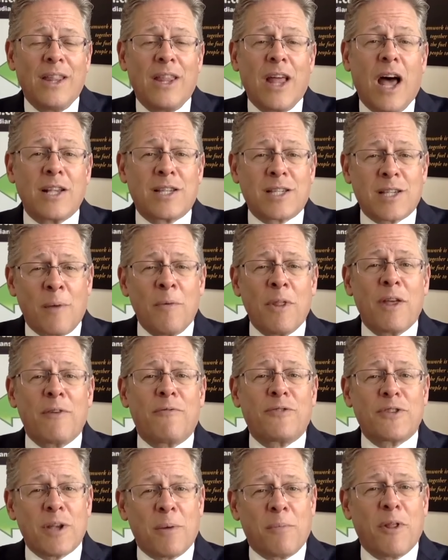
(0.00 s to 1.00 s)
some of
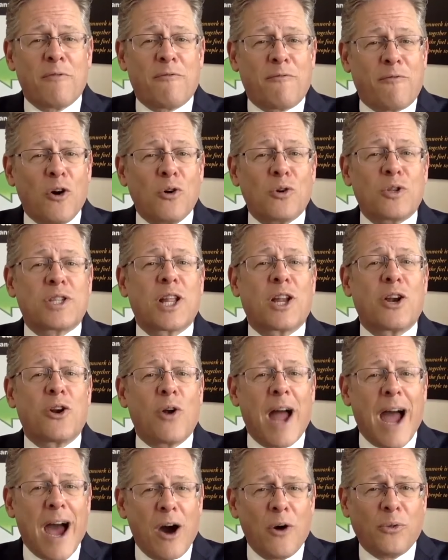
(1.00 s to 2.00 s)
the folks that are
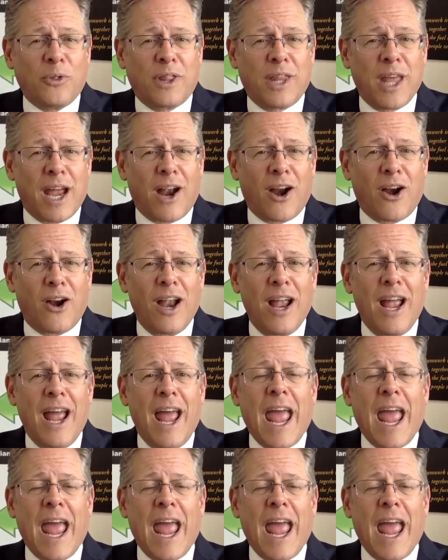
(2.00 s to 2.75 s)
out there,